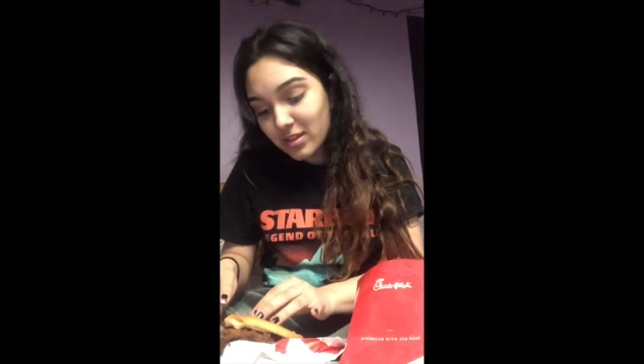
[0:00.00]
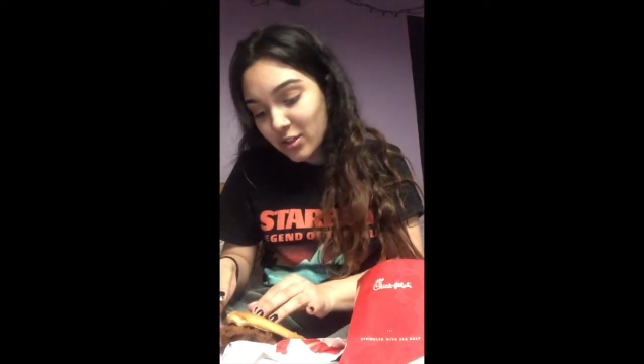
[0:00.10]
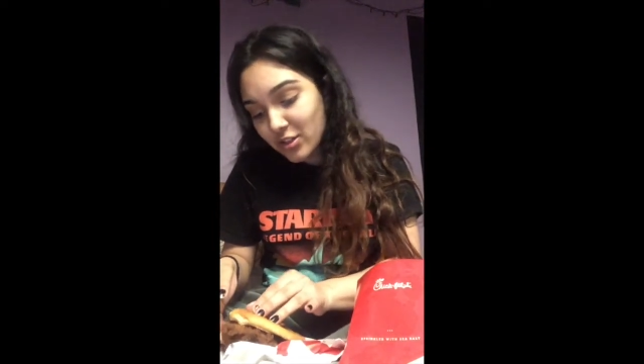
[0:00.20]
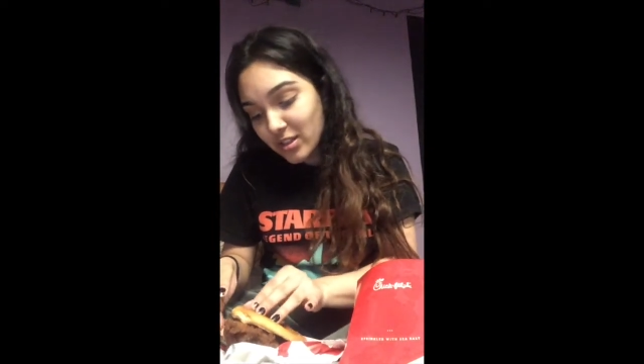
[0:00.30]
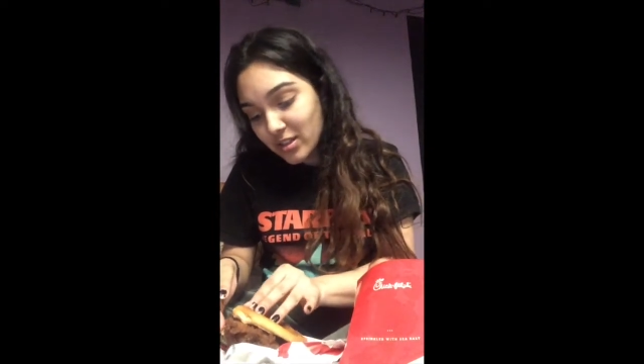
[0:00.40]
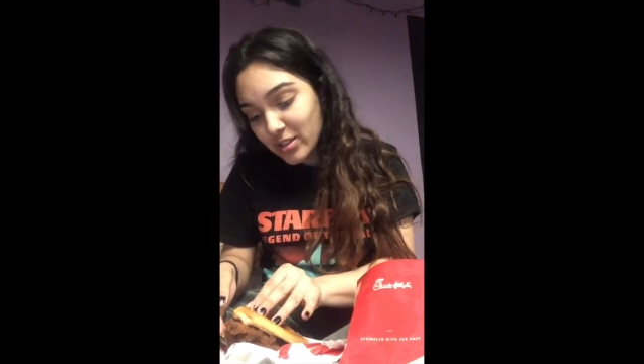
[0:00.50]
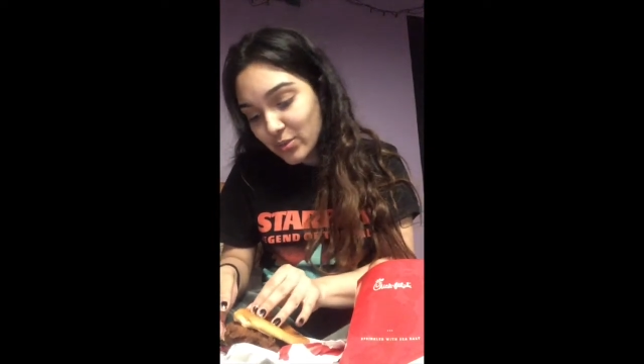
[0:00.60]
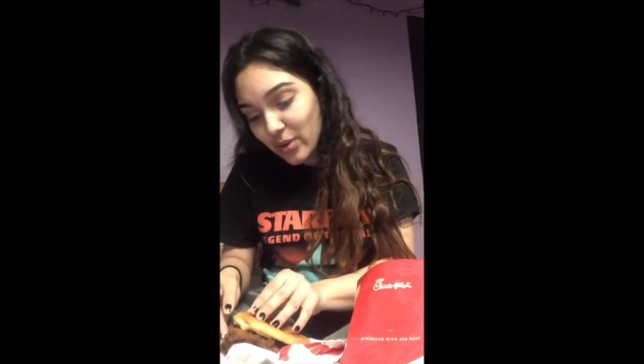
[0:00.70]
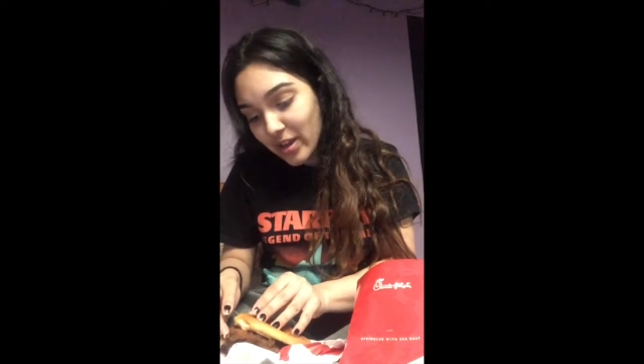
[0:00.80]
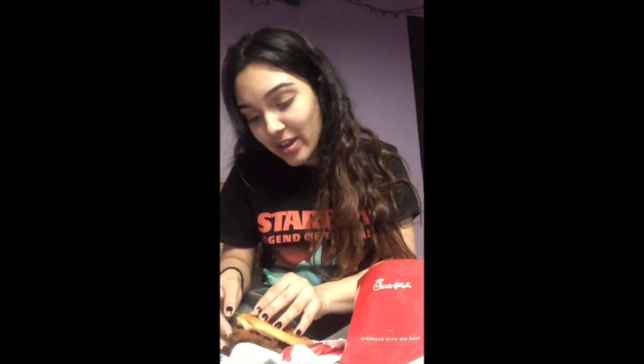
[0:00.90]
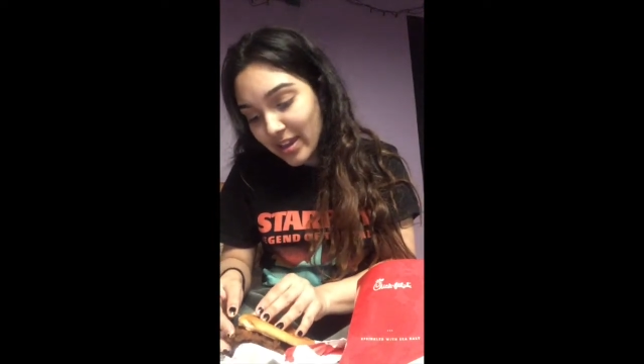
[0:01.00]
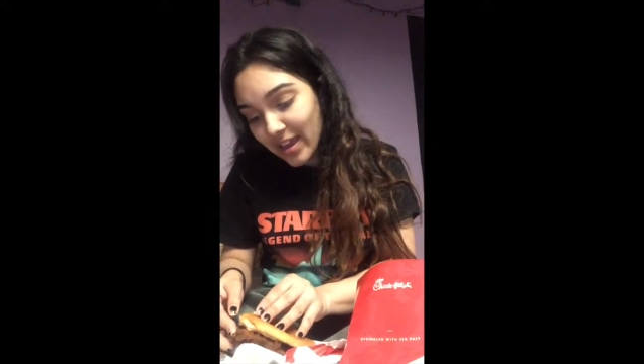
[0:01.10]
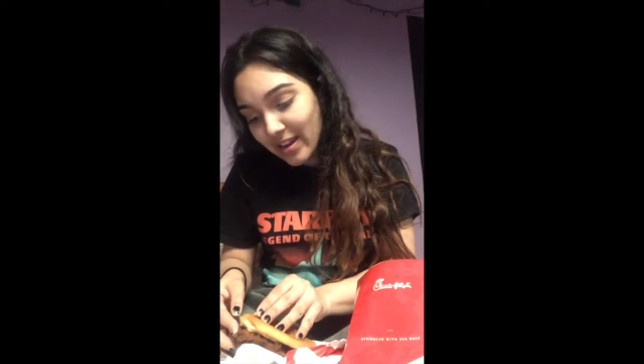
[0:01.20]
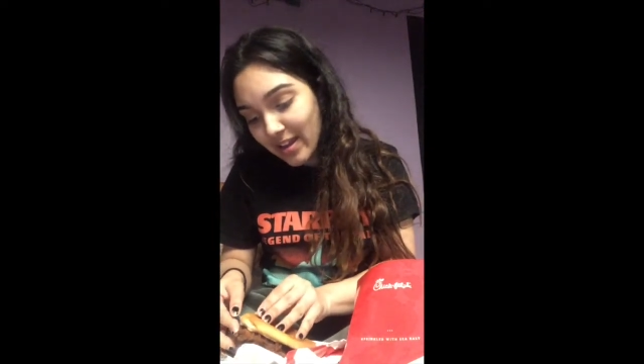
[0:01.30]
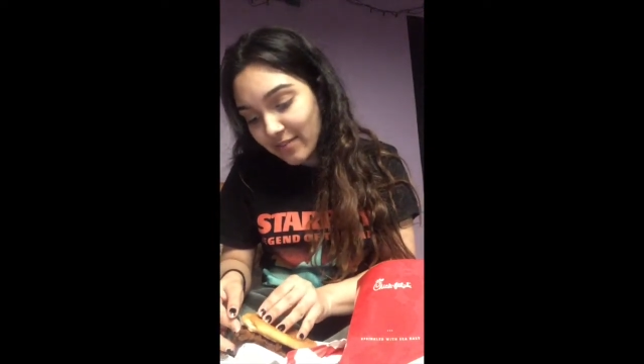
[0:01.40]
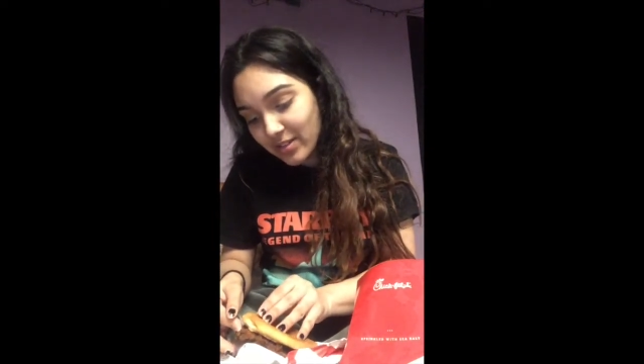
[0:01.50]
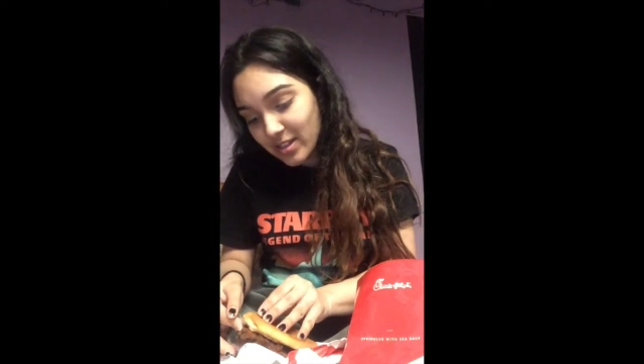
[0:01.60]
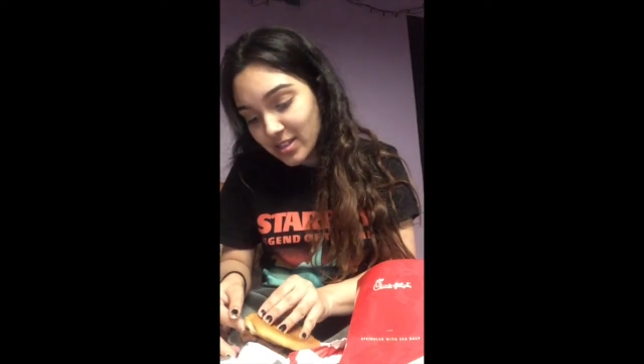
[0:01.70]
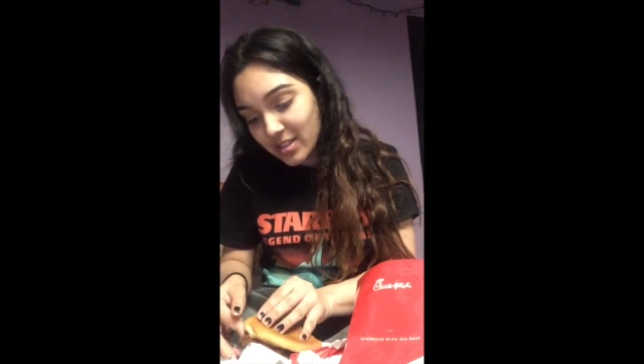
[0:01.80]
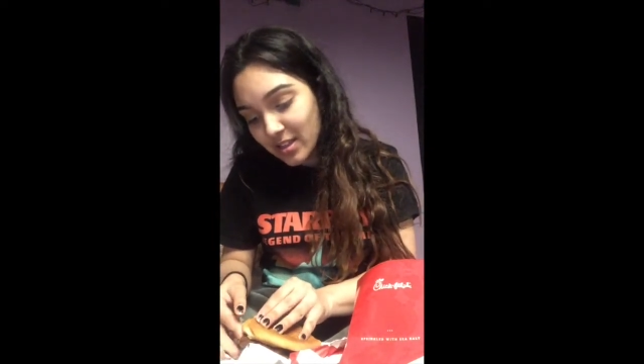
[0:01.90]
Literally, this is why I can't have
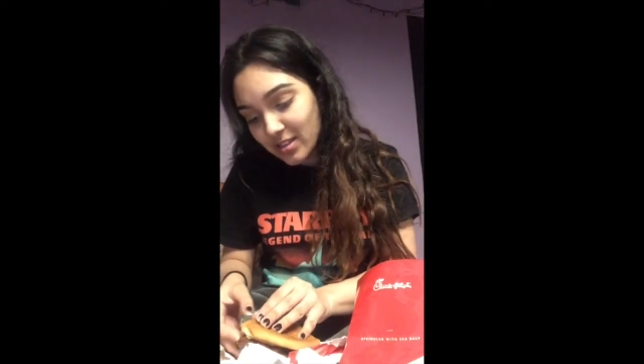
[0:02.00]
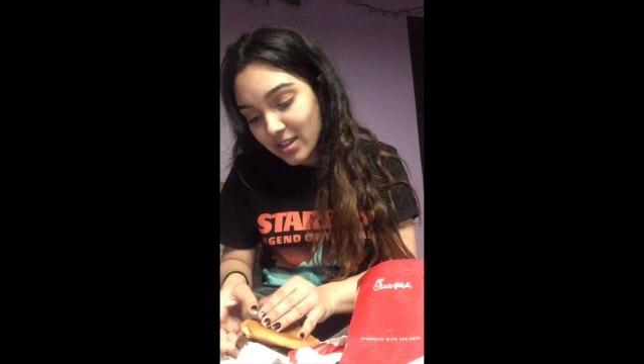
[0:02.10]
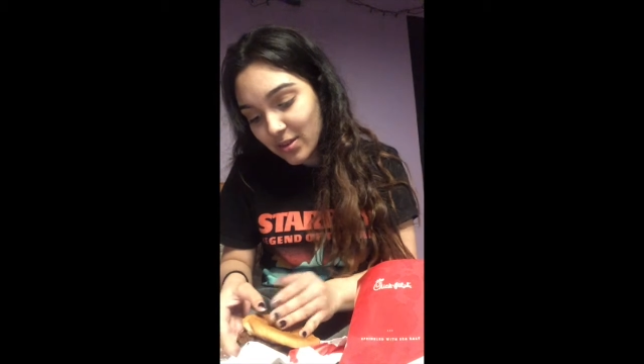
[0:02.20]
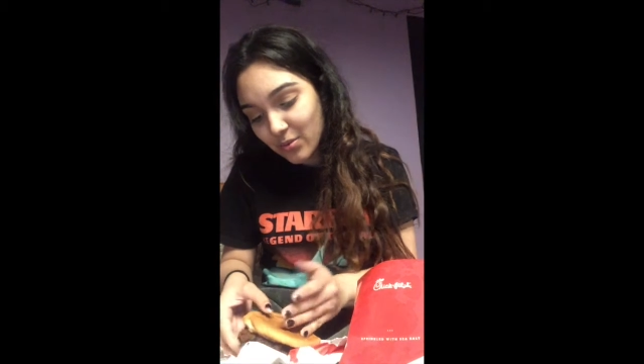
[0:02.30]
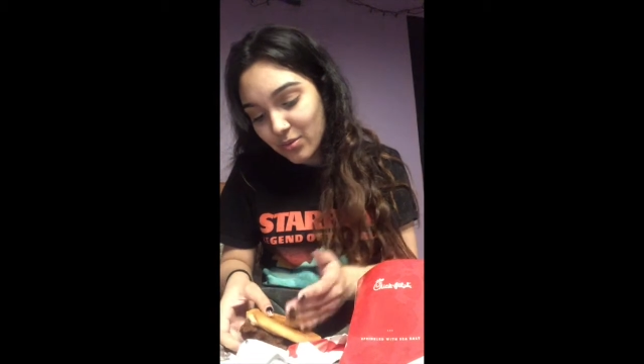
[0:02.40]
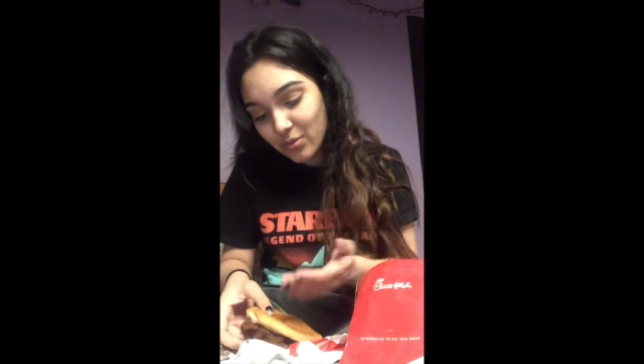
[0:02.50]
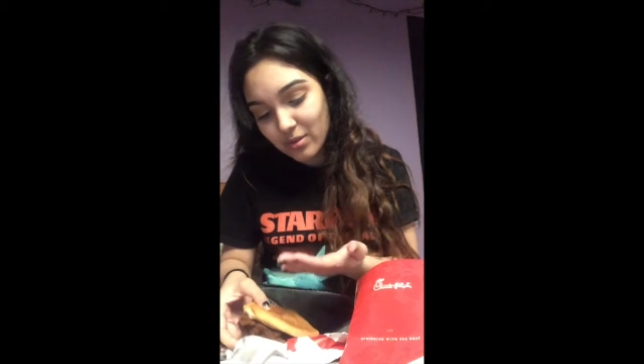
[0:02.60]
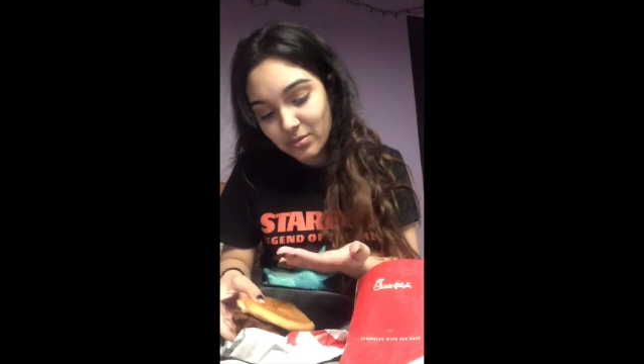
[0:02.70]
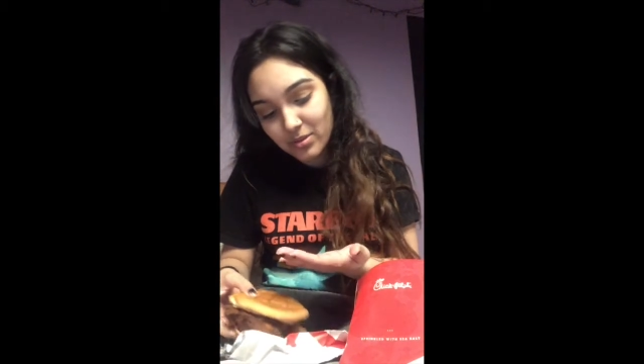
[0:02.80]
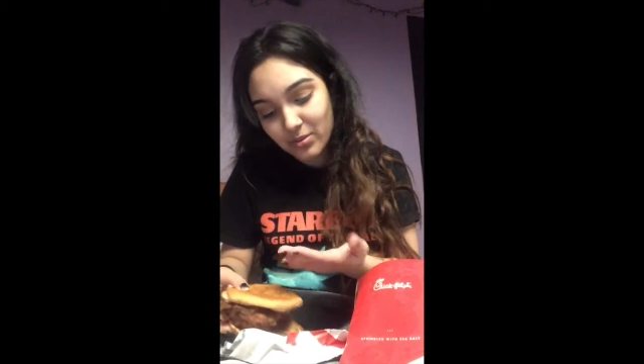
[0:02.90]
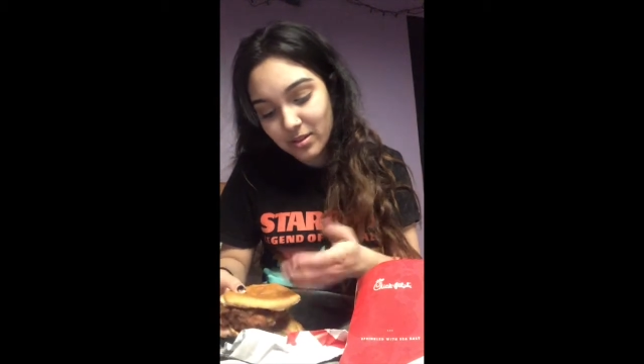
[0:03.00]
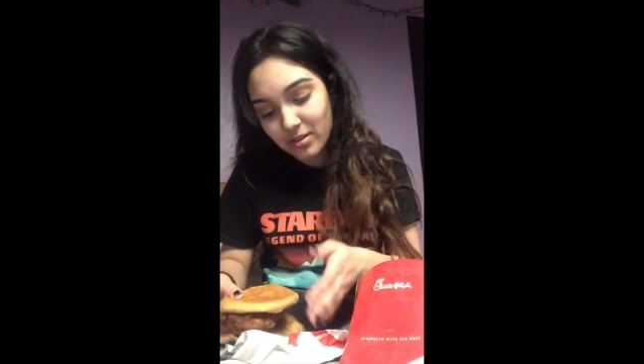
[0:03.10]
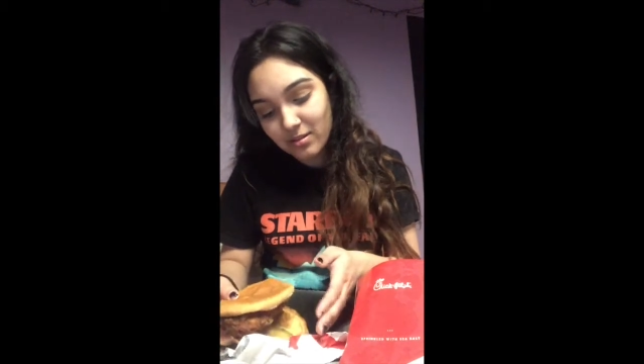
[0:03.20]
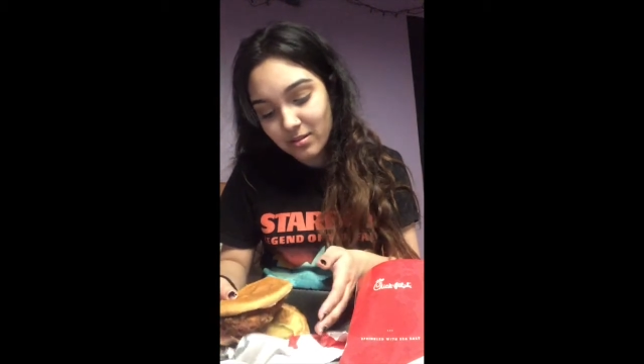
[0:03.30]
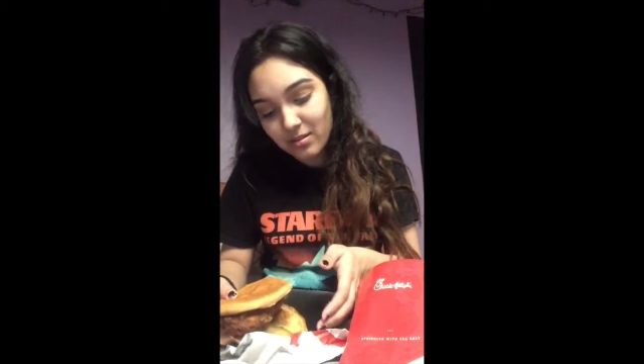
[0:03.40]
nice things. I don't know what I'm doing.